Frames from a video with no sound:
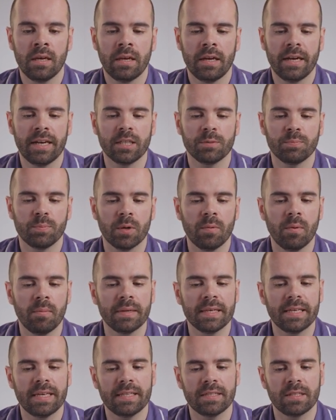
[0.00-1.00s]
It is
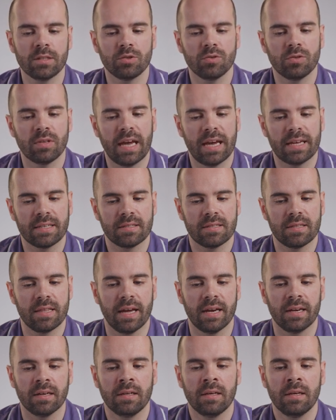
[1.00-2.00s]
probably easy to guess
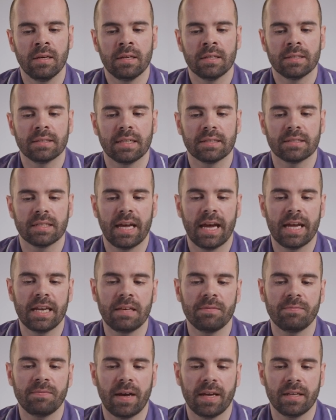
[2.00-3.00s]
then that any
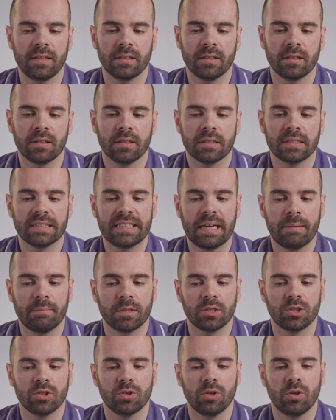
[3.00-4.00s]
failure,
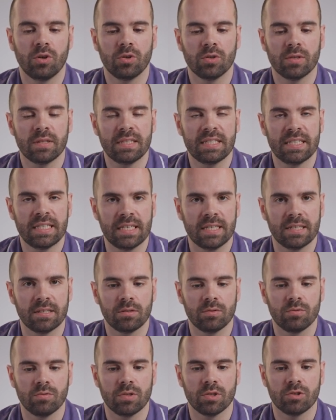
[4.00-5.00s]
damage or disease
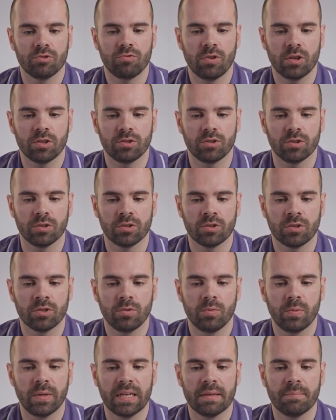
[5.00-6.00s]
to these structures
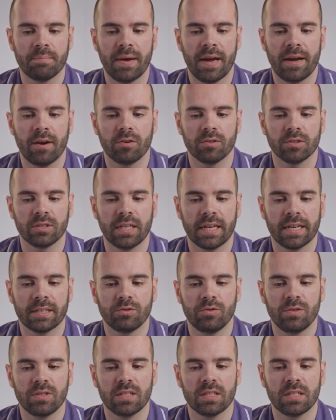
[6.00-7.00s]
will impair on the
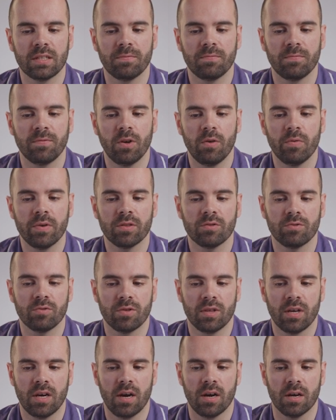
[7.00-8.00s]
electricity flowing through
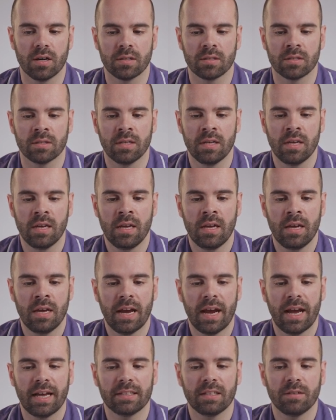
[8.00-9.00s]
the heart,
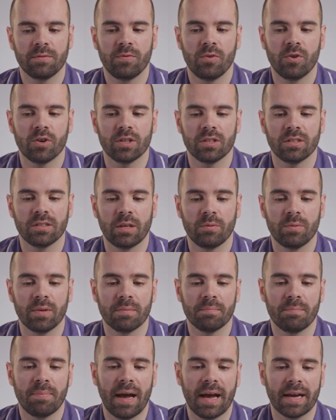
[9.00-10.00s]
and therefore they will
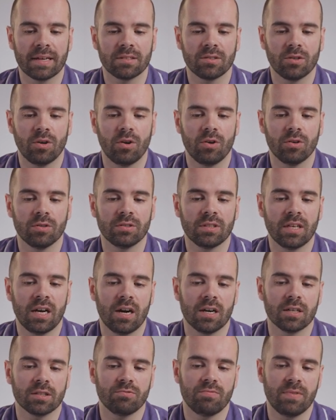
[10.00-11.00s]
impact on the
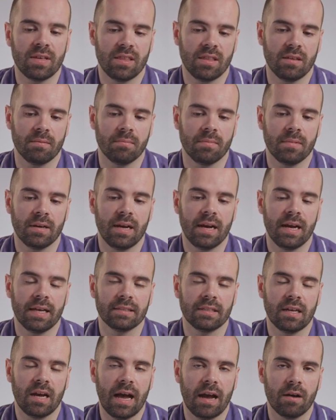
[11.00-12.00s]
heart rhythm
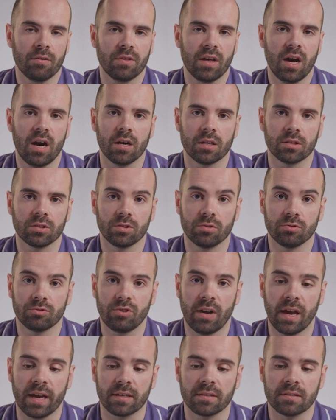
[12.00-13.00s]
and how the heart
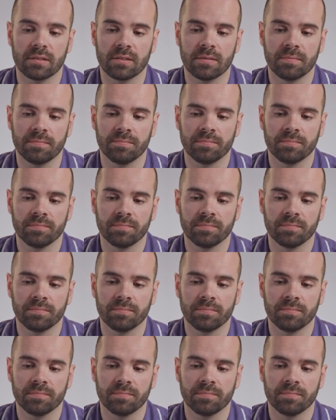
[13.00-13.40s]
contracts.